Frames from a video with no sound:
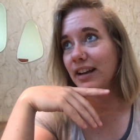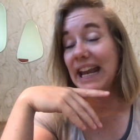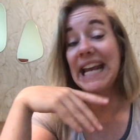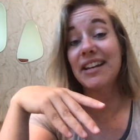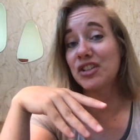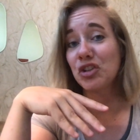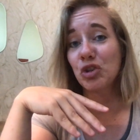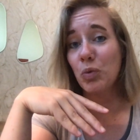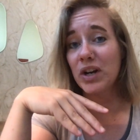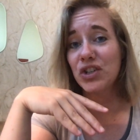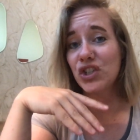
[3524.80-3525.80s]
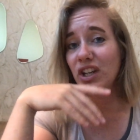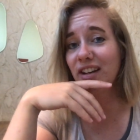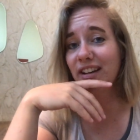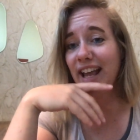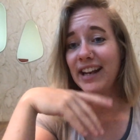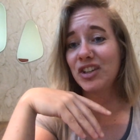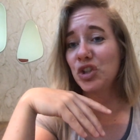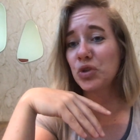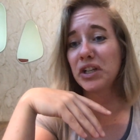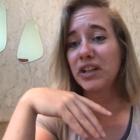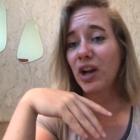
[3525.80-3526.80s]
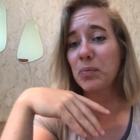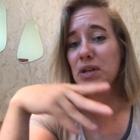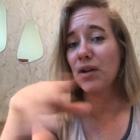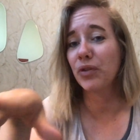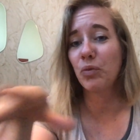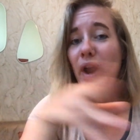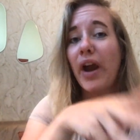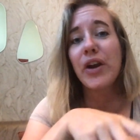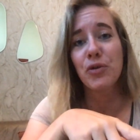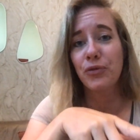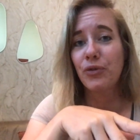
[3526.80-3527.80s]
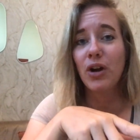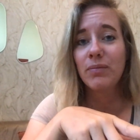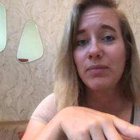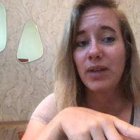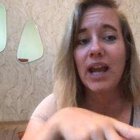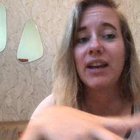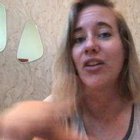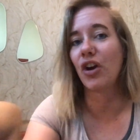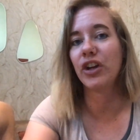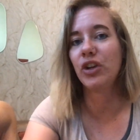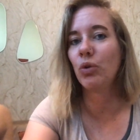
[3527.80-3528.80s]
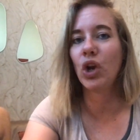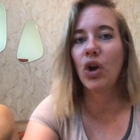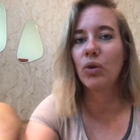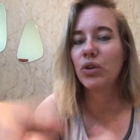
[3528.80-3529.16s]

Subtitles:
innocent question, and it usually comes after, where are you from and are you alone?